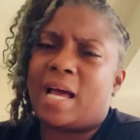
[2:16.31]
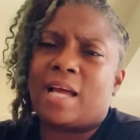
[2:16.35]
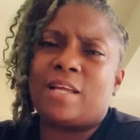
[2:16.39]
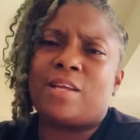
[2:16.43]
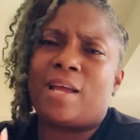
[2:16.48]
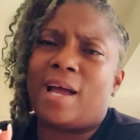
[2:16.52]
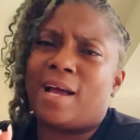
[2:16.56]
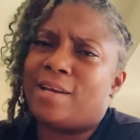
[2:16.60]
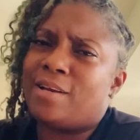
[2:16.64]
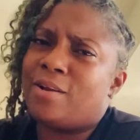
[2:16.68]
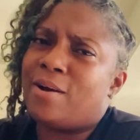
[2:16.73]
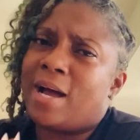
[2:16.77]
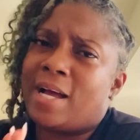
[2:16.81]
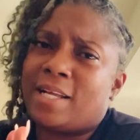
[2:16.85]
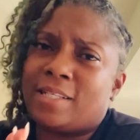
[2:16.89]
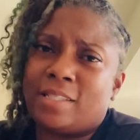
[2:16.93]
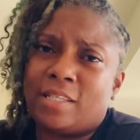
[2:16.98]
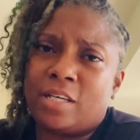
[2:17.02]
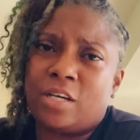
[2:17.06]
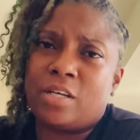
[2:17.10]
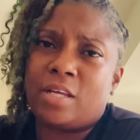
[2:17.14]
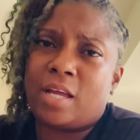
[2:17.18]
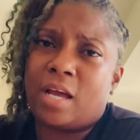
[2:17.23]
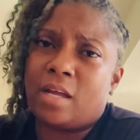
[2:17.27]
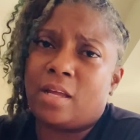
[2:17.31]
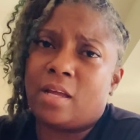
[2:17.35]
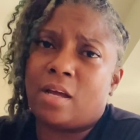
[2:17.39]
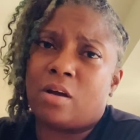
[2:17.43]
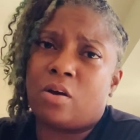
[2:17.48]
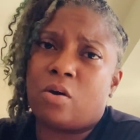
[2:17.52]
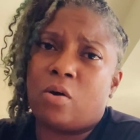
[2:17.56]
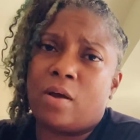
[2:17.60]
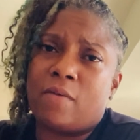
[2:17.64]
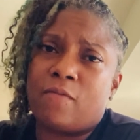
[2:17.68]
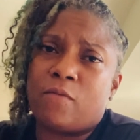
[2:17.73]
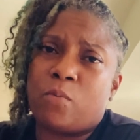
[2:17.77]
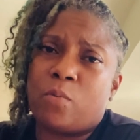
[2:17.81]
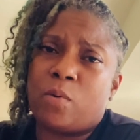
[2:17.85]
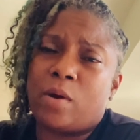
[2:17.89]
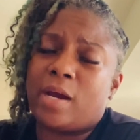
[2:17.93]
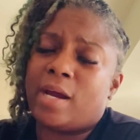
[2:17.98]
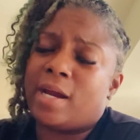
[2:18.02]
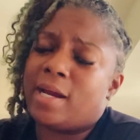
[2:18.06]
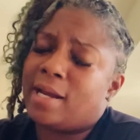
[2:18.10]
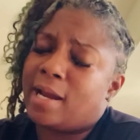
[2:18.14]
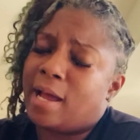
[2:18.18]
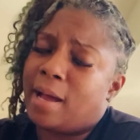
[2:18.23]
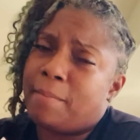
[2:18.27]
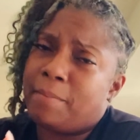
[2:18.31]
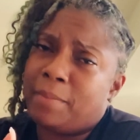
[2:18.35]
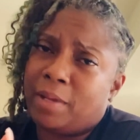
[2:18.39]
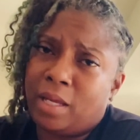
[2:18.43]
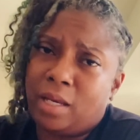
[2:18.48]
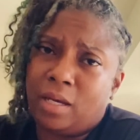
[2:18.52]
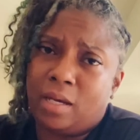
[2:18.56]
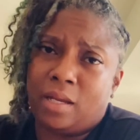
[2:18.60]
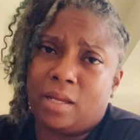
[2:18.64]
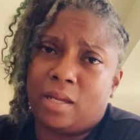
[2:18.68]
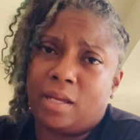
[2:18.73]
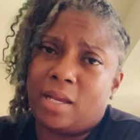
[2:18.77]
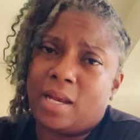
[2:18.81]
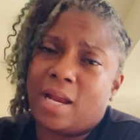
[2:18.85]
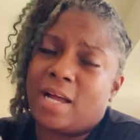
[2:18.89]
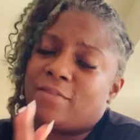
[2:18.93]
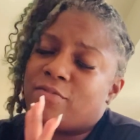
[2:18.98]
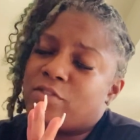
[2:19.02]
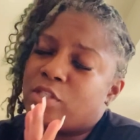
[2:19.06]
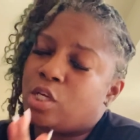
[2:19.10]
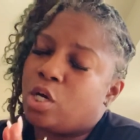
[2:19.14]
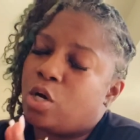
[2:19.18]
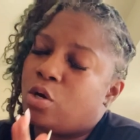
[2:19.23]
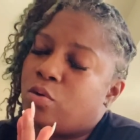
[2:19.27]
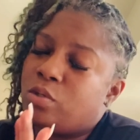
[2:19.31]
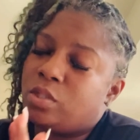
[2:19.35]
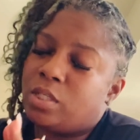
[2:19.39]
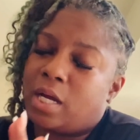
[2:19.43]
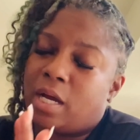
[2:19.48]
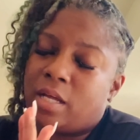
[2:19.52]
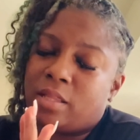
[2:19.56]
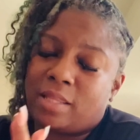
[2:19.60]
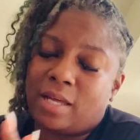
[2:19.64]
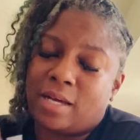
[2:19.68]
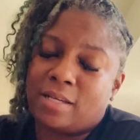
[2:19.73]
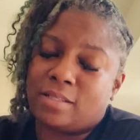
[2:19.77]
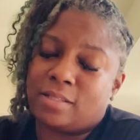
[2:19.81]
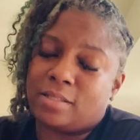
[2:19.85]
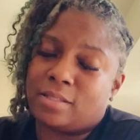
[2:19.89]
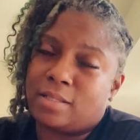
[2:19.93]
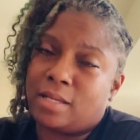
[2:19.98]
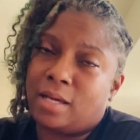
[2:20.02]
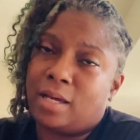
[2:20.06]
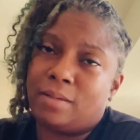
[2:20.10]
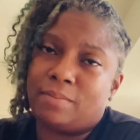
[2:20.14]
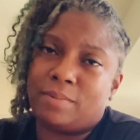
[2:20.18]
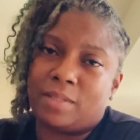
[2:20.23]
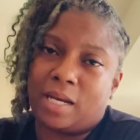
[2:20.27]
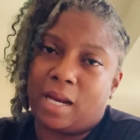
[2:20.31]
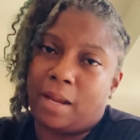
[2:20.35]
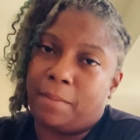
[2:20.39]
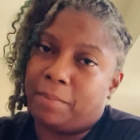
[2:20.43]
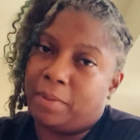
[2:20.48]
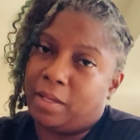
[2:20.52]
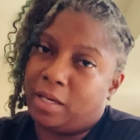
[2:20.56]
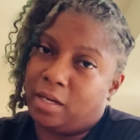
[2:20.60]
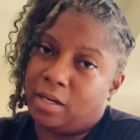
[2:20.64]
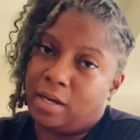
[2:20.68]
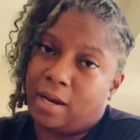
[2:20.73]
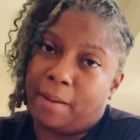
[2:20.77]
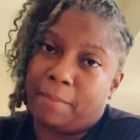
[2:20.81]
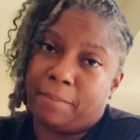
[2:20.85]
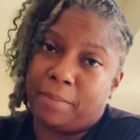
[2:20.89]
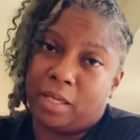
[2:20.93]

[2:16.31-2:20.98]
Y'all know I tell y'all go everywhere, and I mean it. And I told y'all 1,000 times that I mean it,